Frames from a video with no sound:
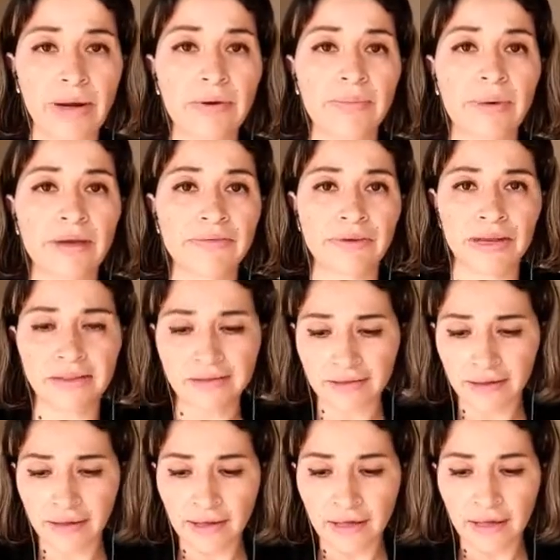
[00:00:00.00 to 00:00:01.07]
of my friends.
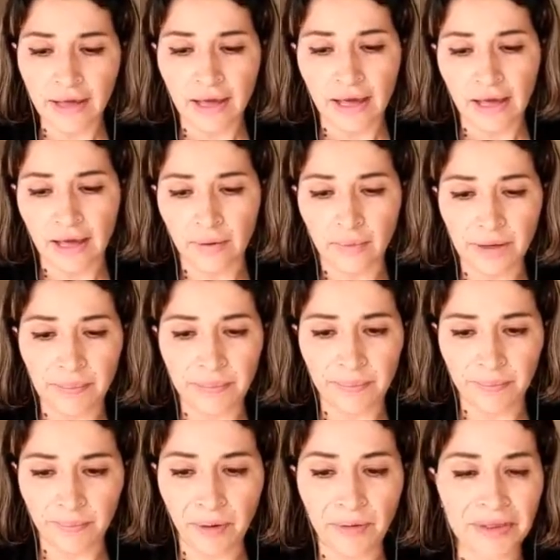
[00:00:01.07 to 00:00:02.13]
We
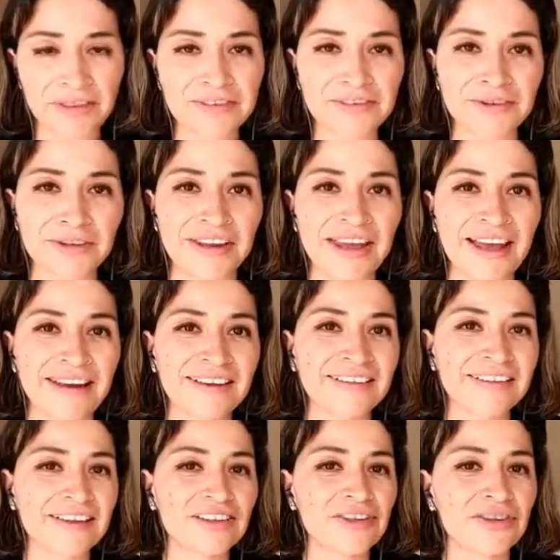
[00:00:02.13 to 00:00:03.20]
both study
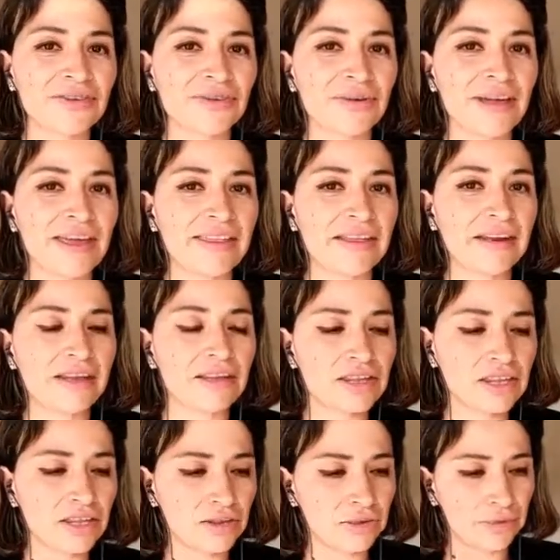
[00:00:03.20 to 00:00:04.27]
architecture together, and
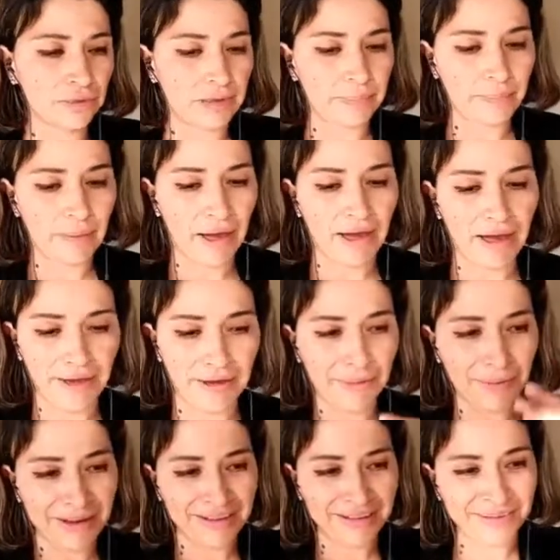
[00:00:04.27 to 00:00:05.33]
she took I
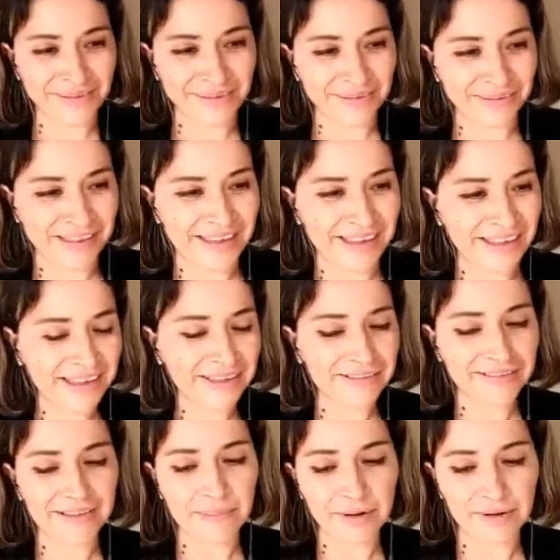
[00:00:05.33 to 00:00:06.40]
went to do the
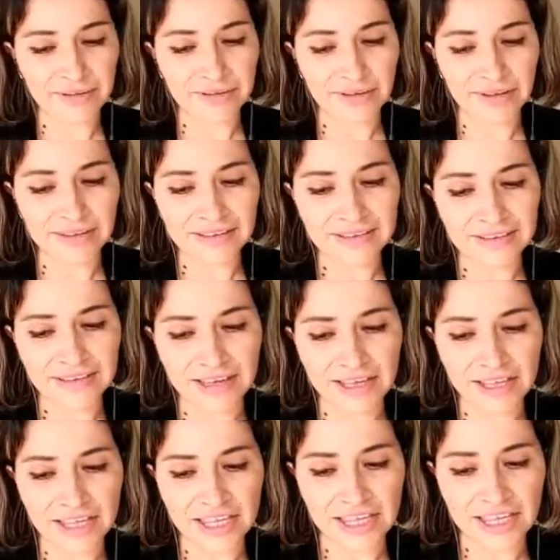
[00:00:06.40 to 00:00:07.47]
sleep consultancy,
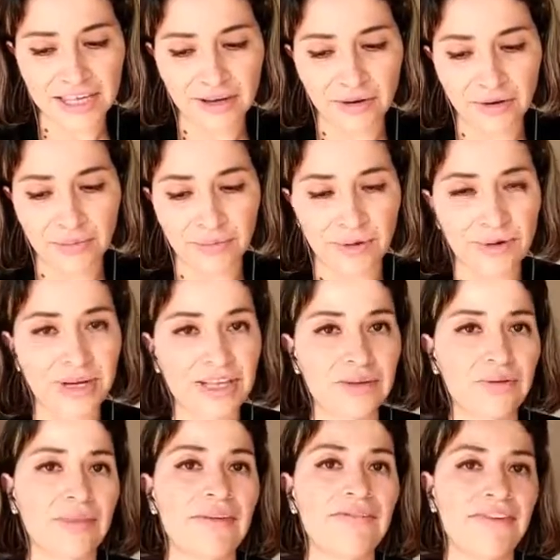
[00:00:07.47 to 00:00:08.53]
and she got more
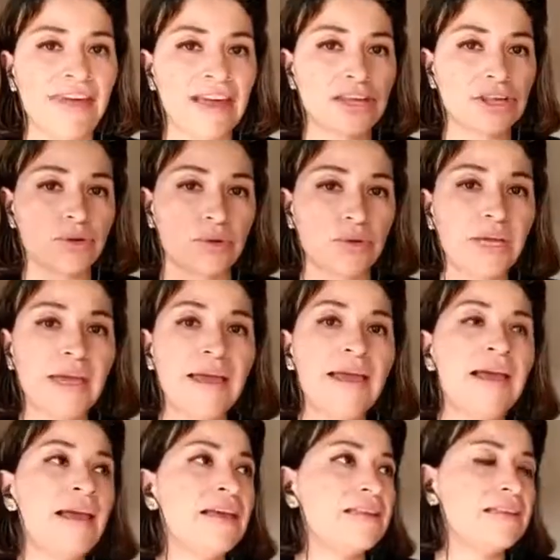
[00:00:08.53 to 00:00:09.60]
into the Feng Shui.
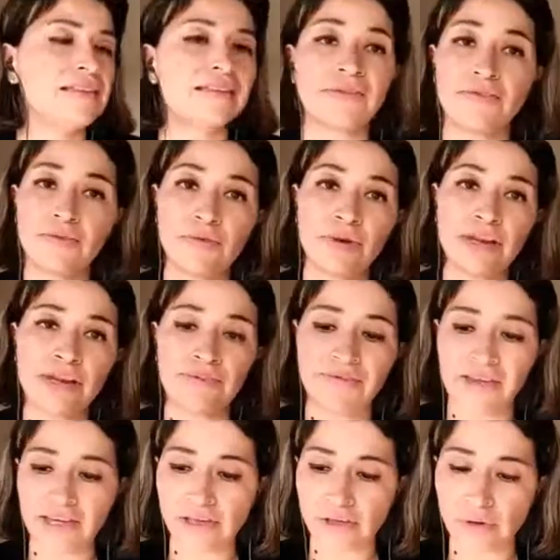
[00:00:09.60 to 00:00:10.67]
She's a fully
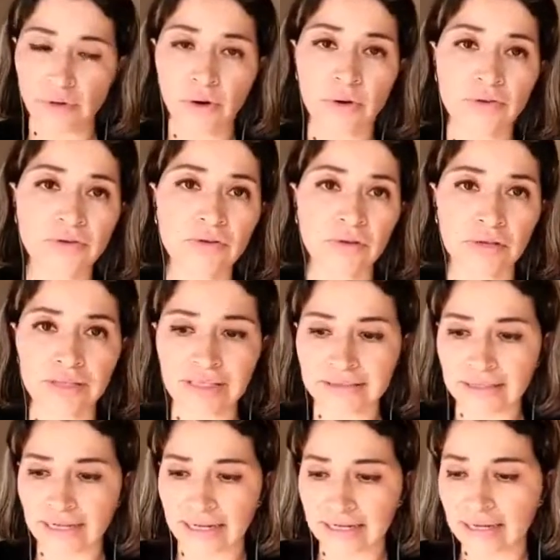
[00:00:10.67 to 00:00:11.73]
Feng Shui
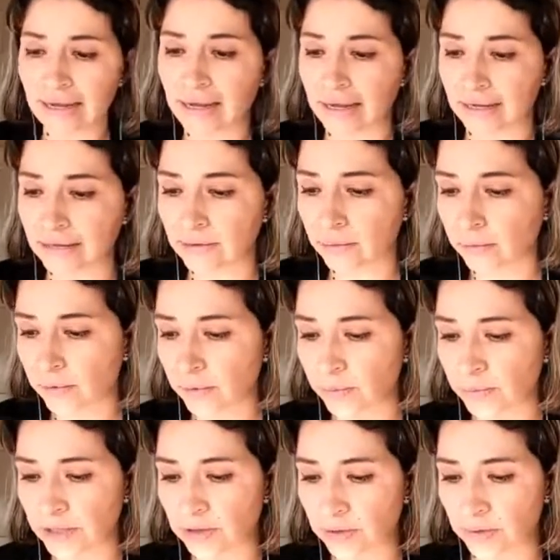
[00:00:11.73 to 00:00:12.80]
consultant and can work
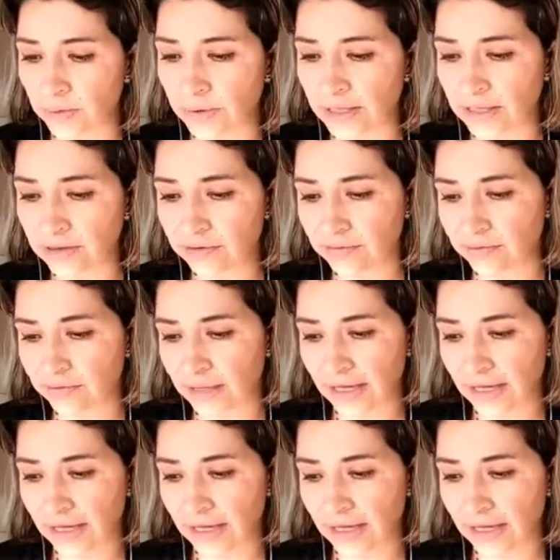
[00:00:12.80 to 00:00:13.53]
with you into